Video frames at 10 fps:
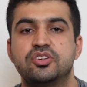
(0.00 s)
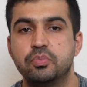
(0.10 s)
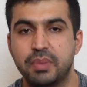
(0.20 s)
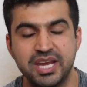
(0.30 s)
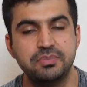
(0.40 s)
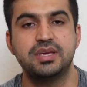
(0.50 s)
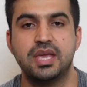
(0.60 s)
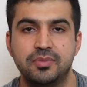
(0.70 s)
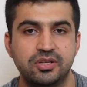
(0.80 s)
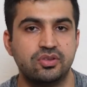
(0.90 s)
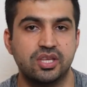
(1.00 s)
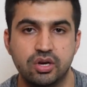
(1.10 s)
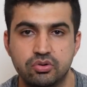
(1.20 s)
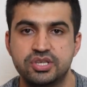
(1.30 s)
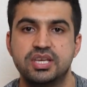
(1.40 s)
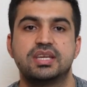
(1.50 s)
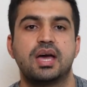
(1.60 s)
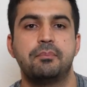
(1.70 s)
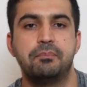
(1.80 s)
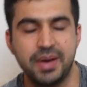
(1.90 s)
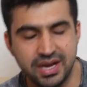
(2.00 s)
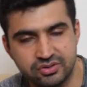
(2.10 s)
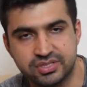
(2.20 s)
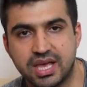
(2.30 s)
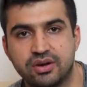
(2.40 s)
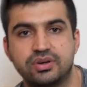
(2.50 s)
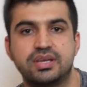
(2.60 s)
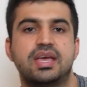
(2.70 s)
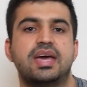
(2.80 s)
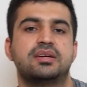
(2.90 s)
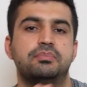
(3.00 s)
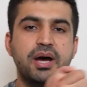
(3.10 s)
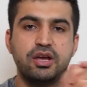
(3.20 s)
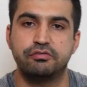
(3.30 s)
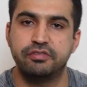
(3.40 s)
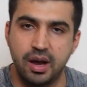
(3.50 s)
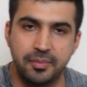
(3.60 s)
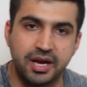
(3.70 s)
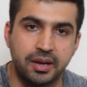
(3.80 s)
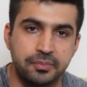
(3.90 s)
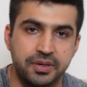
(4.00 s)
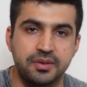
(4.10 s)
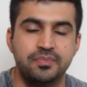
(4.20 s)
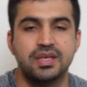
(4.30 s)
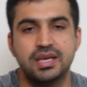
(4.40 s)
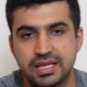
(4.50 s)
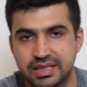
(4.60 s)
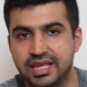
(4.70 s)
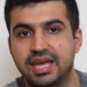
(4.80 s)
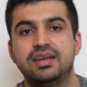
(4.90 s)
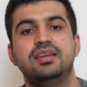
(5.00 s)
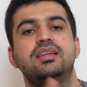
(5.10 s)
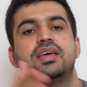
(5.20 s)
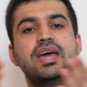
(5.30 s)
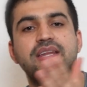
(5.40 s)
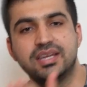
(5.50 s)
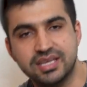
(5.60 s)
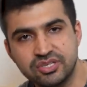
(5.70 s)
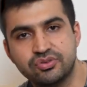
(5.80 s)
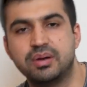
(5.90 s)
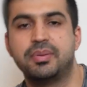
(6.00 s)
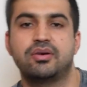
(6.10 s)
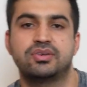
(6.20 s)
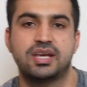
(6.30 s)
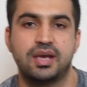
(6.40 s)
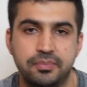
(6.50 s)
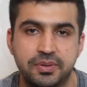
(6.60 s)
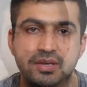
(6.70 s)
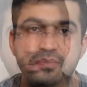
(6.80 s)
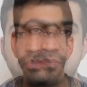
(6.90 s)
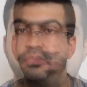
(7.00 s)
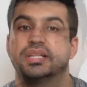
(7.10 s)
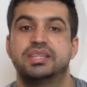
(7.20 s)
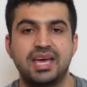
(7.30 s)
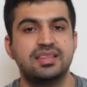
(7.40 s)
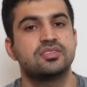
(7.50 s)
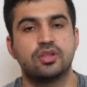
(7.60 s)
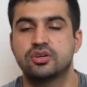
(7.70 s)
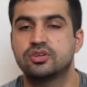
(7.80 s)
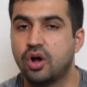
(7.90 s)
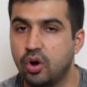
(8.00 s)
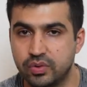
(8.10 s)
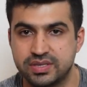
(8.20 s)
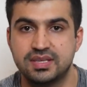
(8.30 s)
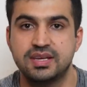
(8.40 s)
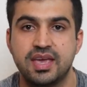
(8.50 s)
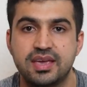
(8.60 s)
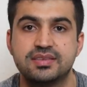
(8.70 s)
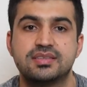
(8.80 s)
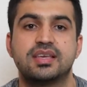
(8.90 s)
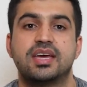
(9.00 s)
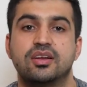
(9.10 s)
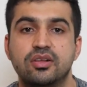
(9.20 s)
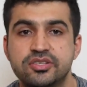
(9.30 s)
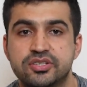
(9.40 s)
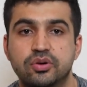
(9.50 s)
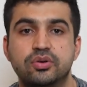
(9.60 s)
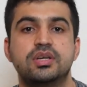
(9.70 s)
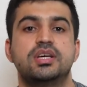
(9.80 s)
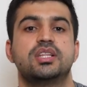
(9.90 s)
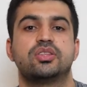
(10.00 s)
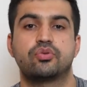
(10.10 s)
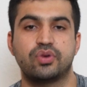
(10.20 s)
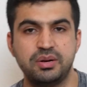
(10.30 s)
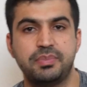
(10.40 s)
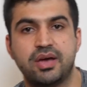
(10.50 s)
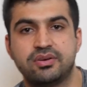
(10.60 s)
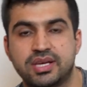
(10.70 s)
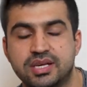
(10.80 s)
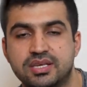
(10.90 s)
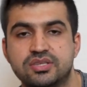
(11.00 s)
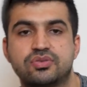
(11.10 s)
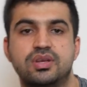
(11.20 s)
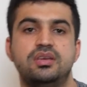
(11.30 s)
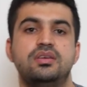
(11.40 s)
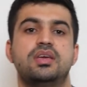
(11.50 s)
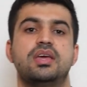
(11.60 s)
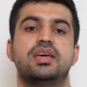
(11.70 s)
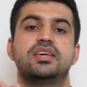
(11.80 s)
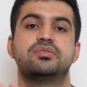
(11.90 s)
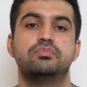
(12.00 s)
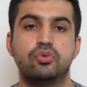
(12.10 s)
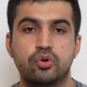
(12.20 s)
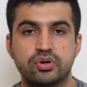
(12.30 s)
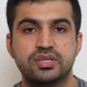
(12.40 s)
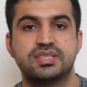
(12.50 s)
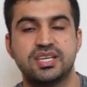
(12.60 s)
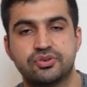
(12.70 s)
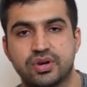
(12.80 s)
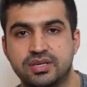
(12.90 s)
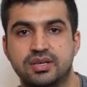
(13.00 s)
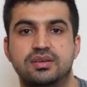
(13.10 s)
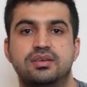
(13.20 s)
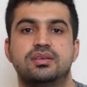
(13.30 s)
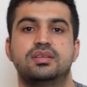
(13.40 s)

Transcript: you might be able to negotiate a better salary at a biopharma company than an industrial biotech company. But that's not always the case. And also, the Red Biotech industry is more saturated.